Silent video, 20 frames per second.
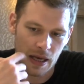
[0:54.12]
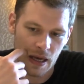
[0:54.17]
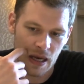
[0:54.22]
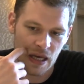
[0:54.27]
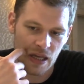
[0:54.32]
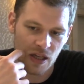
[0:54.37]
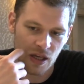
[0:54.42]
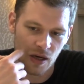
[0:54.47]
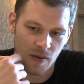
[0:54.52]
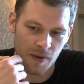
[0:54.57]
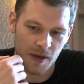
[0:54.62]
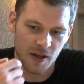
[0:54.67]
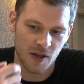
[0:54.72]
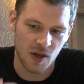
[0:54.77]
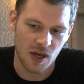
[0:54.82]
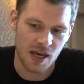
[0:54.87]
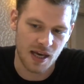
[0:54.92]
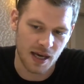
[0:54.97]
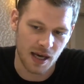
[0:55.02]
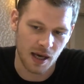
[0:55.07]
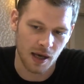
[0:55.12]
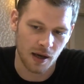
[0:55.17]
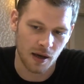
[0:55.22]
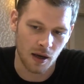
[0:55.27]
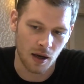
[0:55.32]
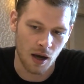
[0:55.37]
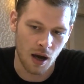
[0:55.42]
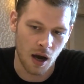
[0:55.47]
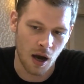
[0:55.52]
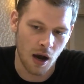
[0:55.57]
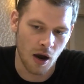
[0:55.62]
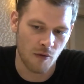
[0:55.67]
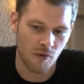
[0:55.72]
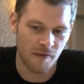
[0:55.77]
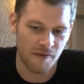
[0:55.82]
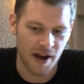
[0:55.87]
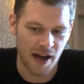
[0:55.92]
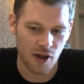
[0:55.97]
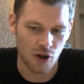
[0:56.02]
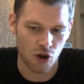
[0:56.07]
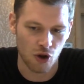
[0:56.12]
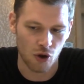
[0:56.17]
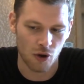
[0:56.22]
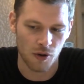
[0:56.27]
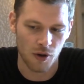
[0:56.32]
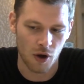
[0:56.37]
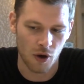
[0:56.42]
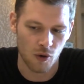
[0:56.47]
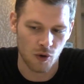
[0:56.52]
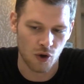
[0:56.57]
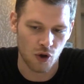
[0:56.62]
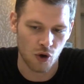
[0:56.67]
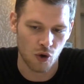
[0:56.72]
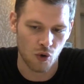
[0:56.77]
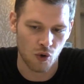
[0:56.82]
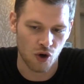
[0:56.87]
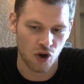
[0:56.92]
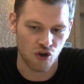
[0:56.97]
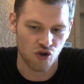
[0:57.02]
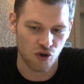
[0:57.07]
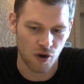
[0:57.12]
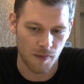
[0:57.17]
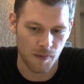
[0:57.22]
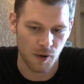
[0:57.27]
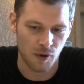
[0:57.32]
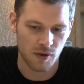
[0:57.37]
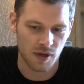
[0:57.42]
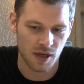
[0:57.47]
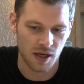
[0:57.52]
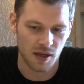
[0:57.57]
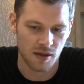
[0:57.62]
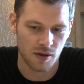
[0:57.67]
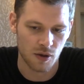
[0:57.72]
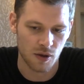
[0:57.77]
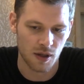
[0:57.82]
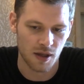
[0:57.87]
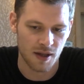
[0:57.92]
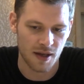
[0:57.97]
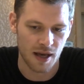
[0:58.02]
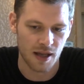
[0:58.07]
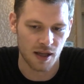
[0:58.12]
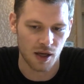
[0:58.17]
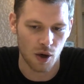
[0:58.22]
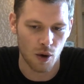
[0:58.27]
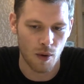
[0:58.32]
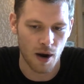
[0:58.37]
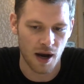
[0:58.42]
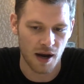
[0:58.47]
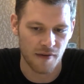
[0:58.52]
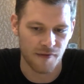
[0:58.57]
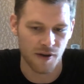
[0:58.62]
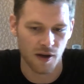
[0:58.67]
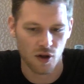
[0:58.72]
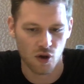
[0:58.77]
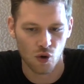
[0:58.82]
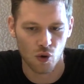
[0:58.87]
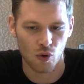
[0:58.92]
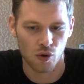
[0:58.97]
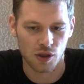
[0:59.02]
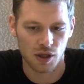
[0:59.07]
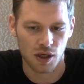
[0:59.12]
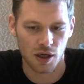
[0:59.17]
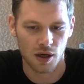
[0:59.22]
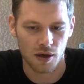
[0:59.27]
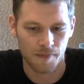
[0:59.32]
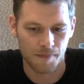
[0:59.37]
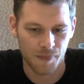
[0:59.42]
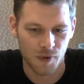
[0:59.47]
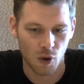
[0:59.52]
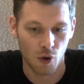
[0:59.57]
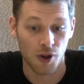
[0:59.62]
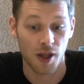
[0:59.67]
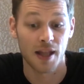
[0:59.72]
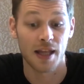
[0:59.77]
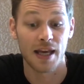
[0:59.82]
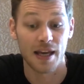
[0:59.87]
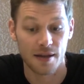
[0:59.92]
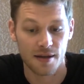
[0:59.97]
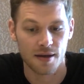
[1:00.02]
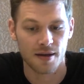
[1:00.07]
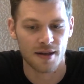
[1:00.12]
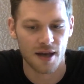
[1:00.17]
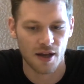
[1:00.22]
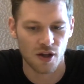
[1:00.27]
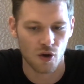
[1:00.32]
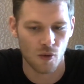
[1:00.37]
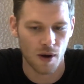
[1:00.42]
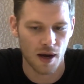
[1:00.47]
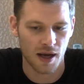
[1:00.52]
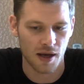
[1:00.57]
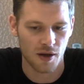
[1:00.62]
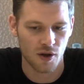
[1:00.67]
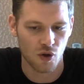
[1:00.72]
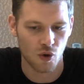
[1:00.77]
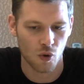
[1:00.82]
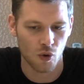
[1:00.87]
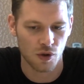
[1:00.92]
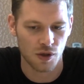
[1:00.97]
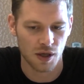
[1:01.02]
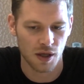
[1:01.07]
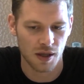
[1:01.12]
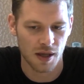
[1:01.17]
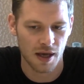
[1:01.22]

He's going to be seeking revenge on those who contributed to the sending away of his daughter, or the need to send away his daughter.